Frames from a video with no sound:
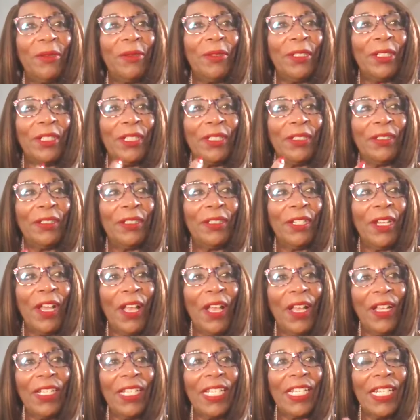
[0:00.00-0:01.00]
you were
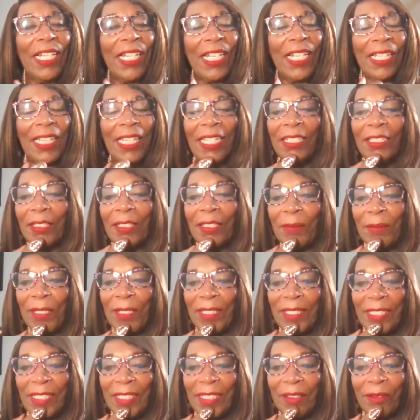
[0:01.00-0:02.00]
talking, I thought to
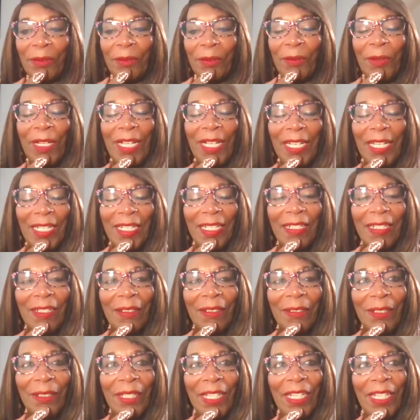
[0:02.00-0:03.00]
myself,
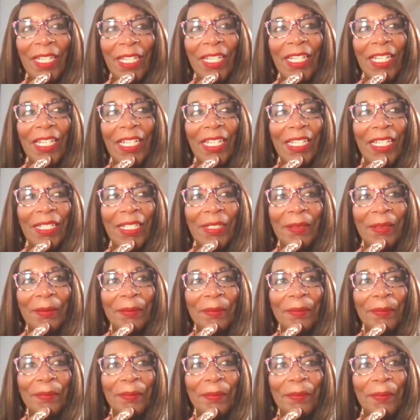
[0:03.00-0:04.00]
wow,
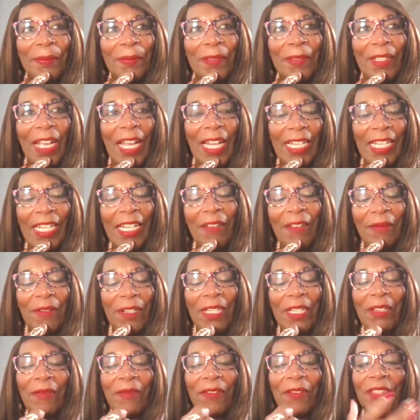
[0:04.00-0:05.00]
um, I
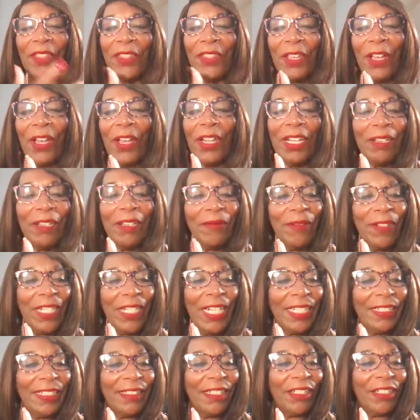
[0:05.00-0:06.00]
never even thought of
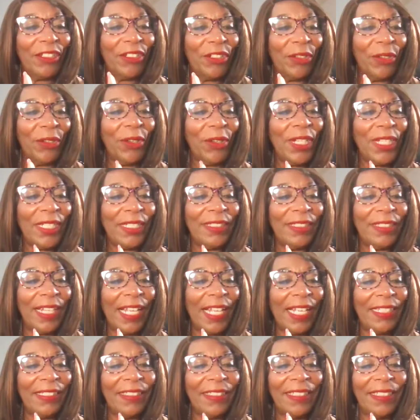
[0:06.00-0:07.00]
it as a choice.
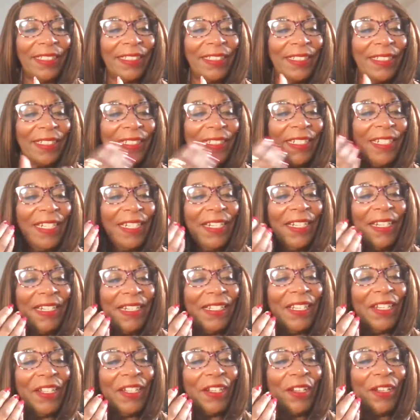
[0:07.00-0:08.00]
I just,
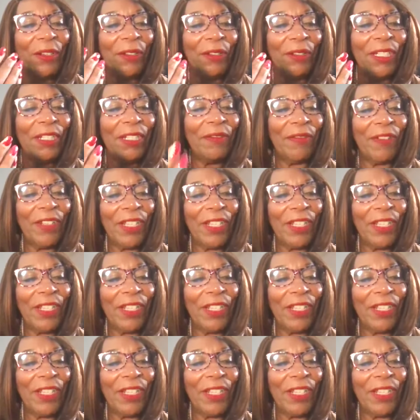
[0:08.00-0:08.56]
different